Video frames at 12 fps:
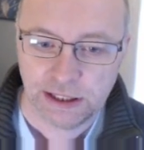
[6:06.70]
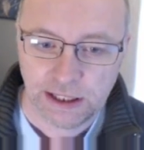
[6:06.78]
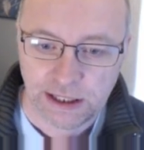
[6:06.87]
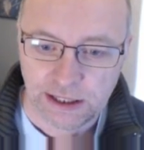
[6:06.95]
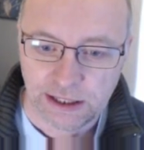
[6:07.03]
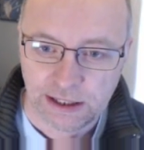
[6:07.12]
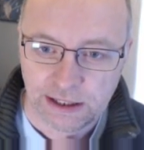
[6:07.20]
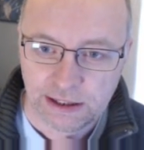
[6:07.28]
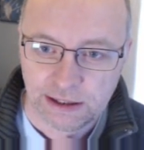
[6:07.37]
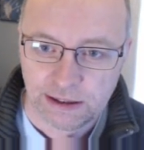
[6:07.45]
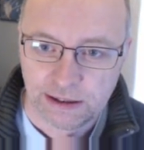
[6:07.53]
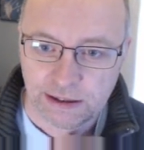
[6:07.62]

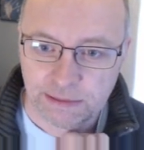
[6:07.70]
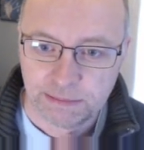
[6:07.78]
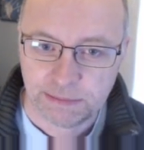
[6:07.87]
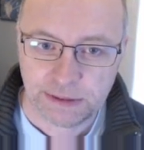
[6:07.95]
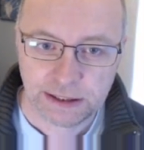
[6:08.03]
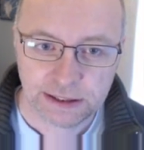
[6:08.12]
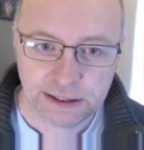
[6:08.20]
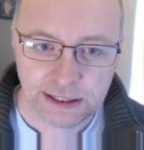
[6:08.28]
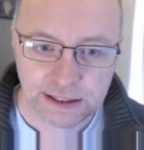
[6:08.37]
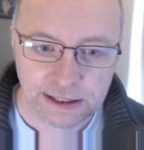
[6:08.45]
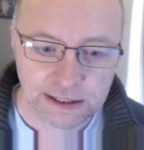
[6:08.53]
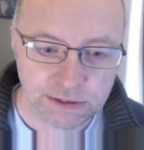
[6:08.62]
I could
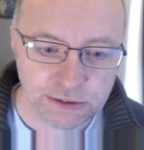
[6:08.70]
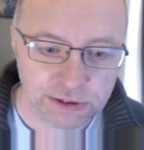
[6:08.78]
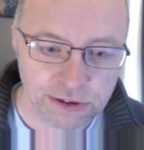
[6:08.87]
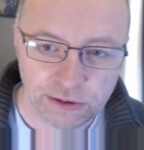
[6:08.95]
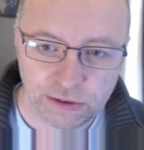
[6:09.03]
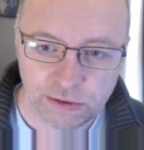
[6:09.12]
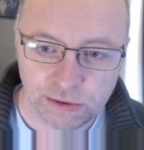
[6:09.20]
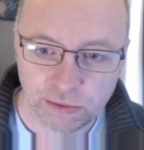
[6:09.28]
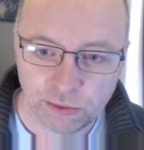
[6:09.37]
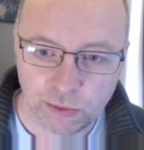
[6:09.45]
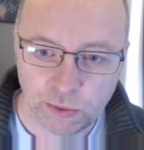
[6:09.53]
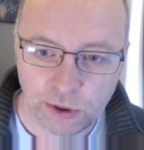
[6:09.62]
then go 2,
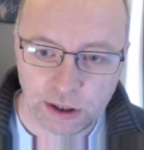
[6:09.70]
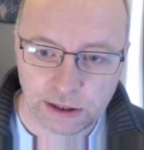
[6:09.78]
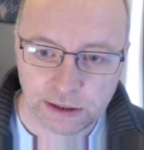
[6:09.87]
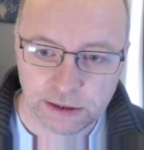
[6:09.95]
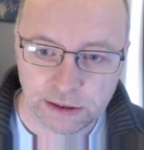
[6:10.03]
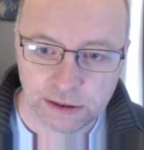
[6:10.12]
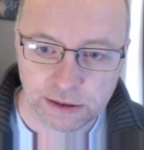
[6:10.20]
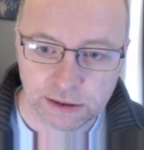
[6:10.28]
1.